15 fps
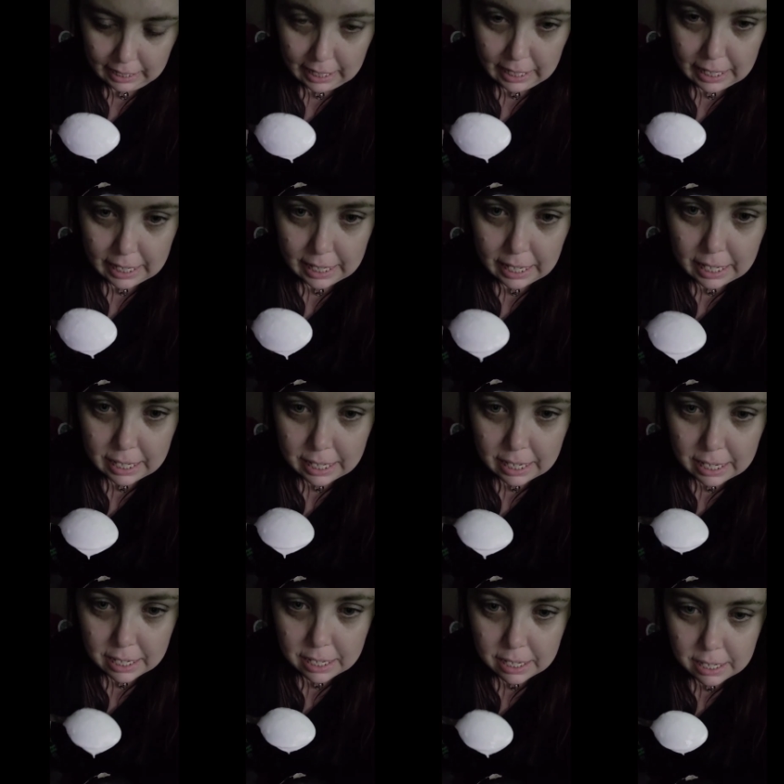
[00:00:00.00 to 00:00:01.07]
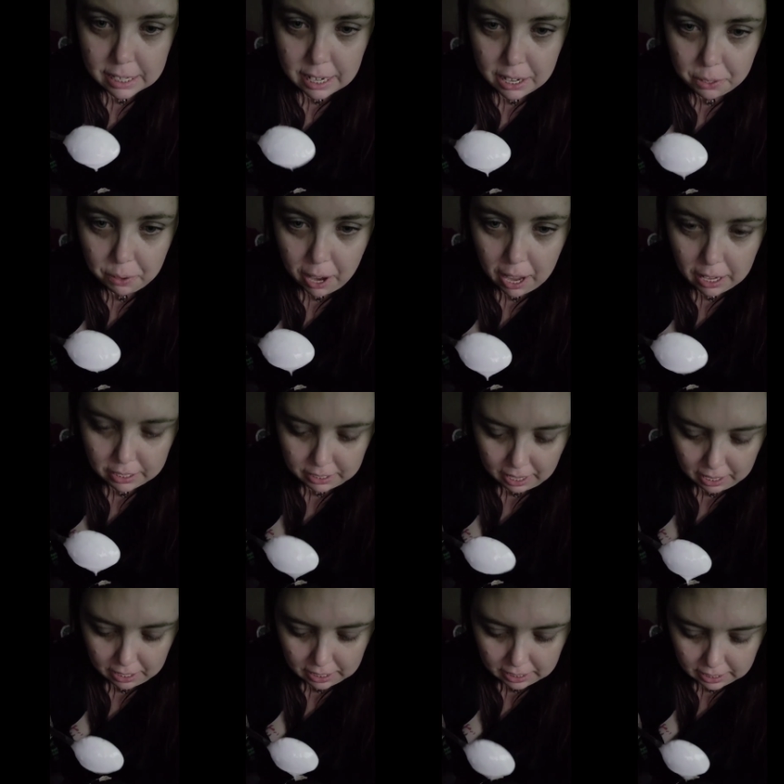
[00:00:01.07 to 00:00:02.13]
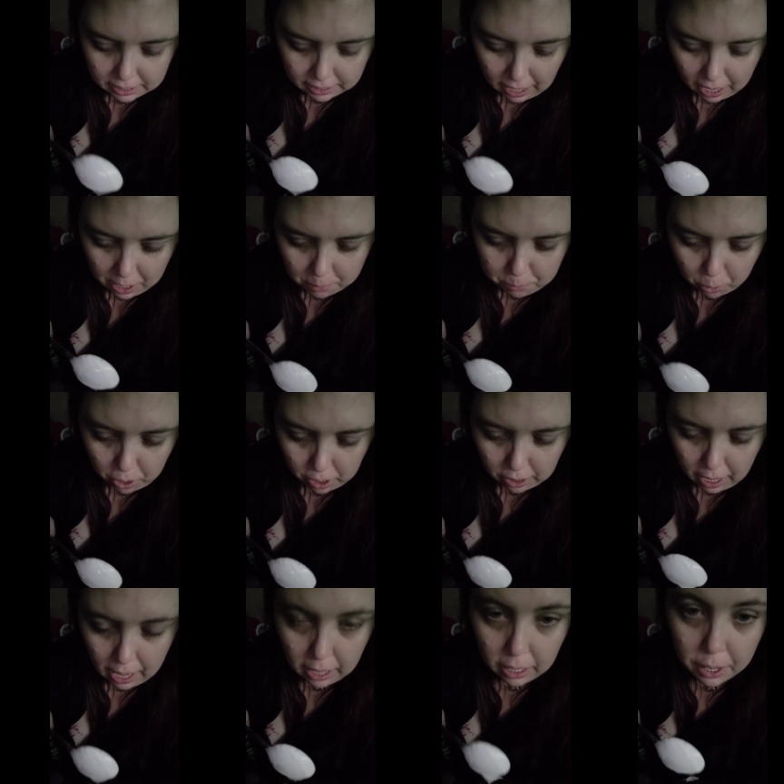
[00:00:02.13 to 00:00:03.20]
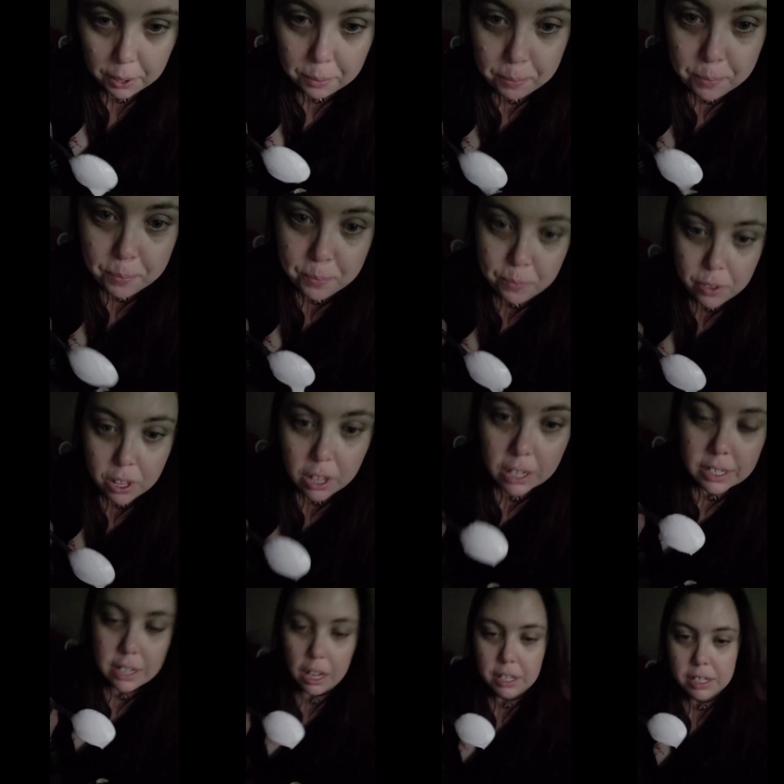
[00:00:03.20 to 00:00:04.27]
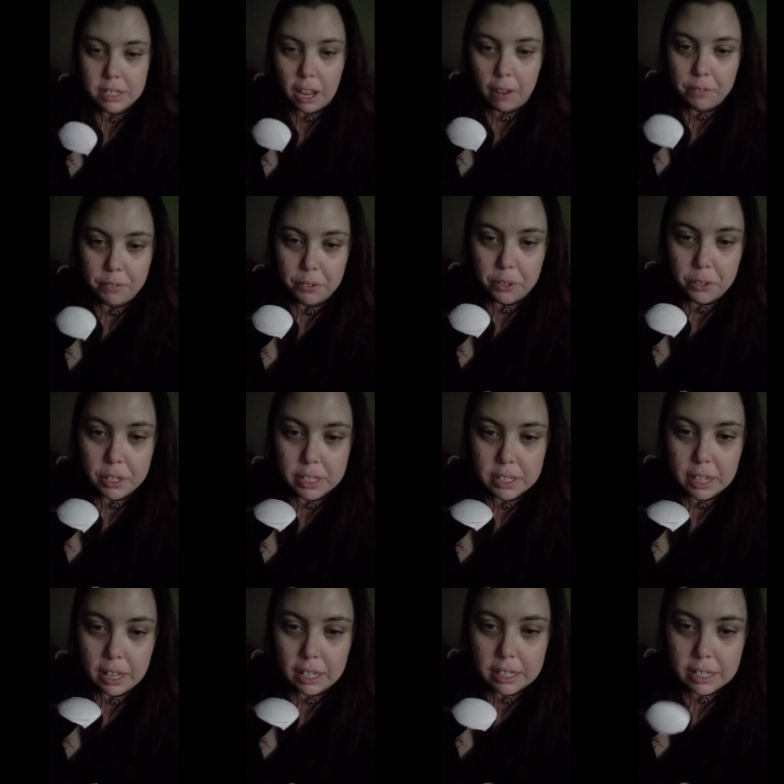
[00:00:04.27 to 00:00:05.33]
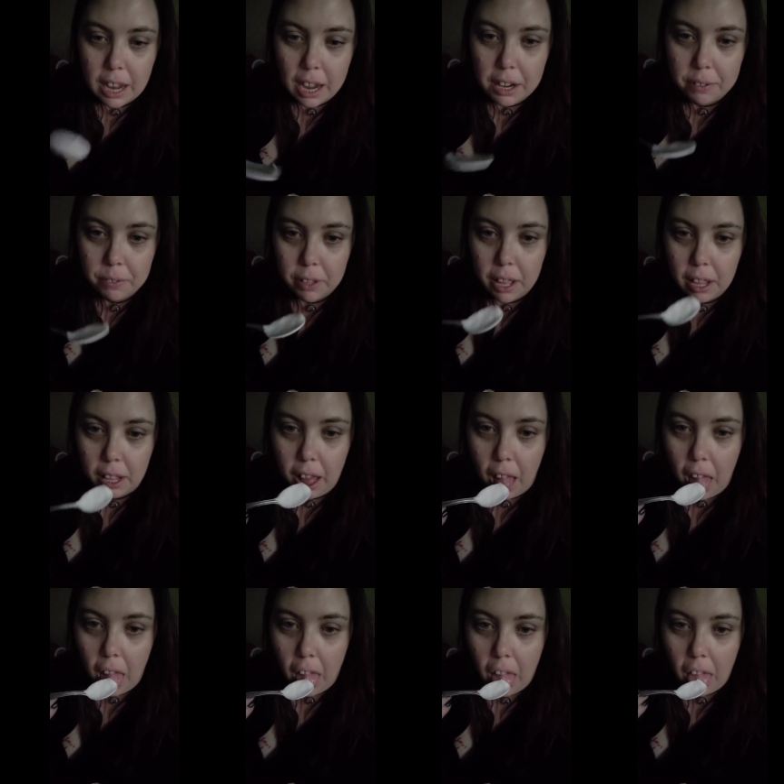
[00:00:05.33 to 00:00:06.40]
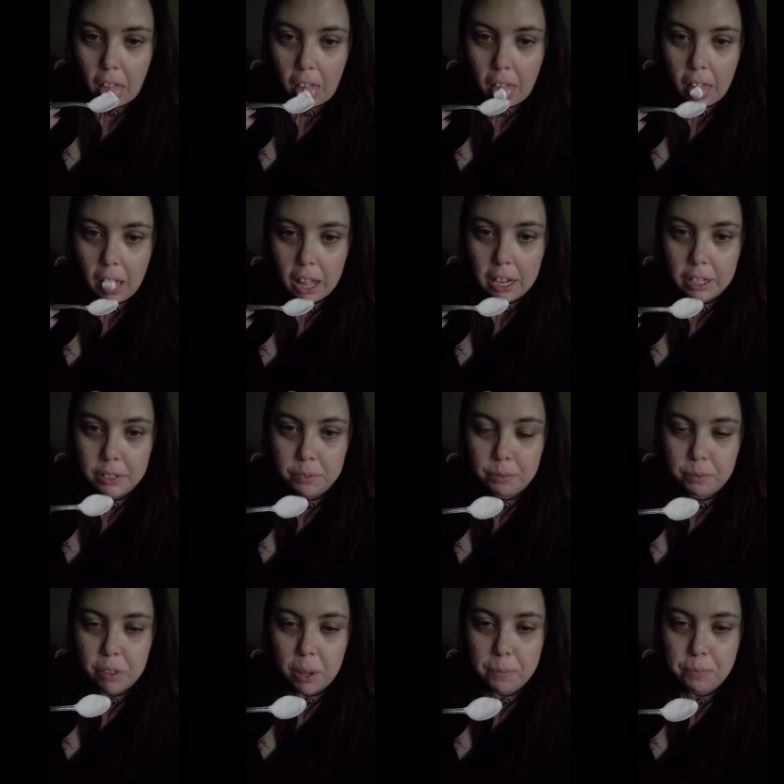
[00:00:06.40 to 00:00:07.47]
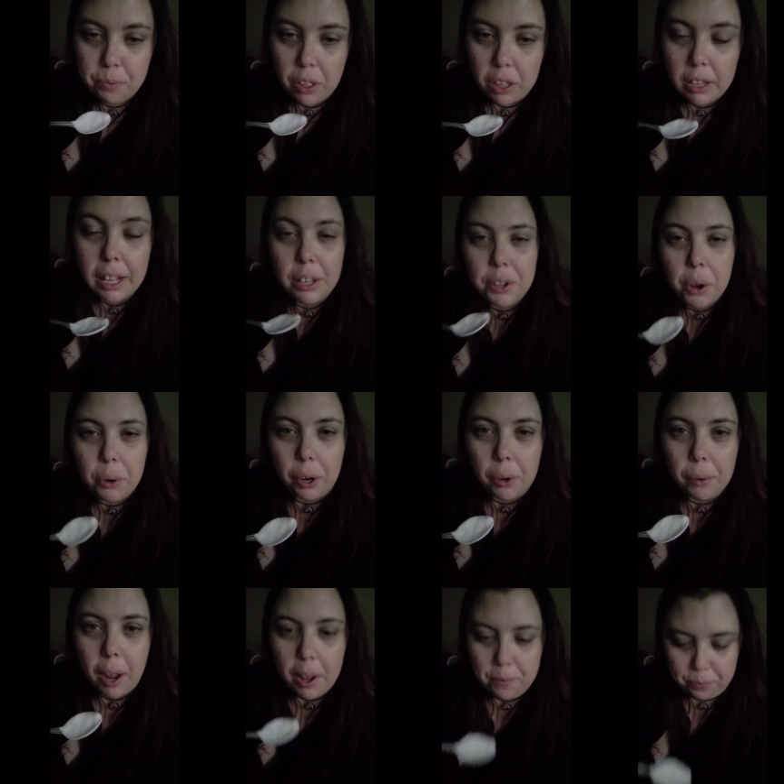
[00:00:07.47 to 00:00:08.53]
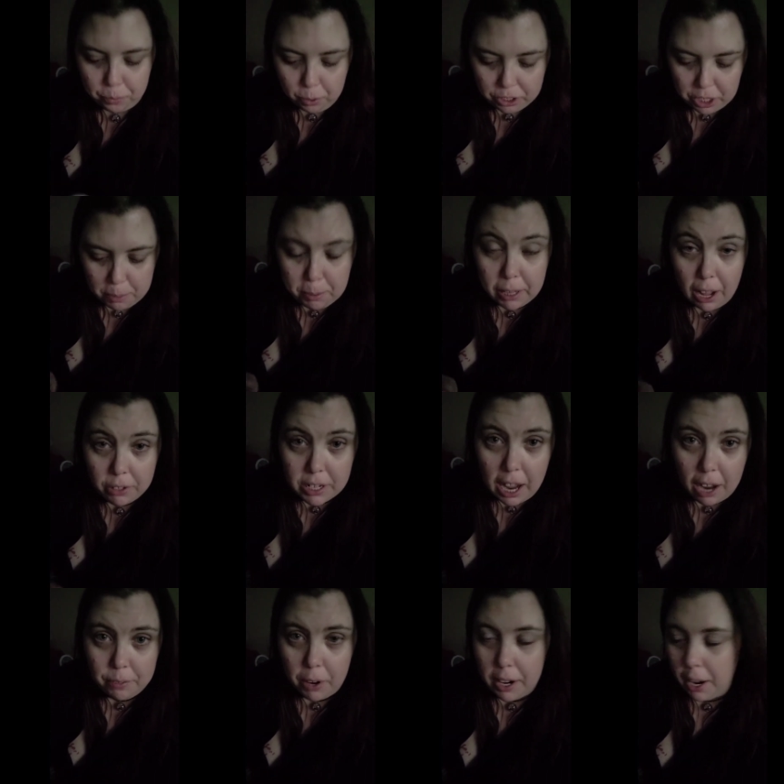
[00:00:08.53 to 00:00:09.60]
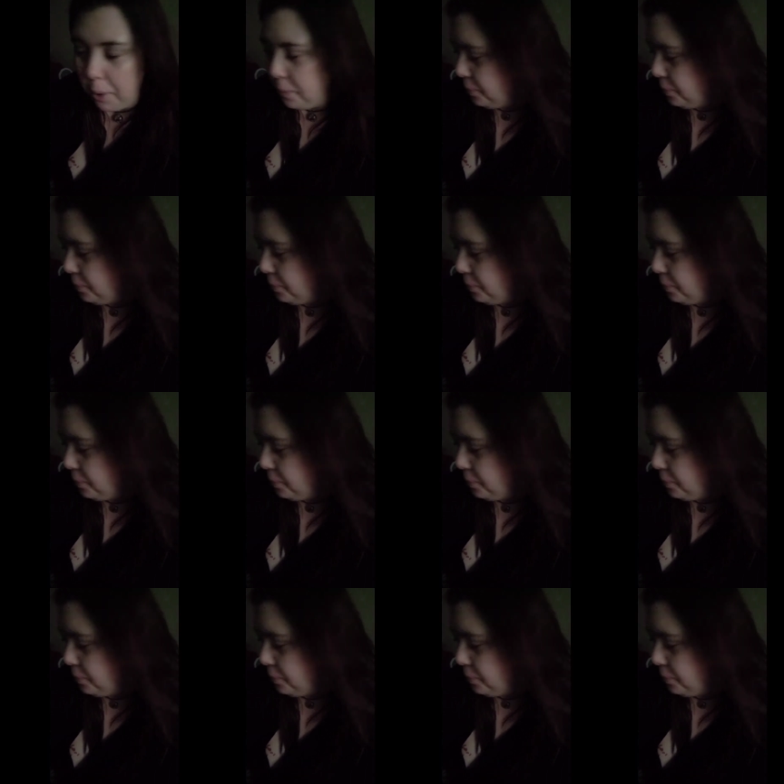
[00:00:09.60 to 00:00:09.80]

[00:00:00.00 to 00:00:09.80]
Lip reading: this consistency, right? So this is kind of more like, it's not the soft food, it's kind of like a yogurt, right? Which I'm allowed to have right now,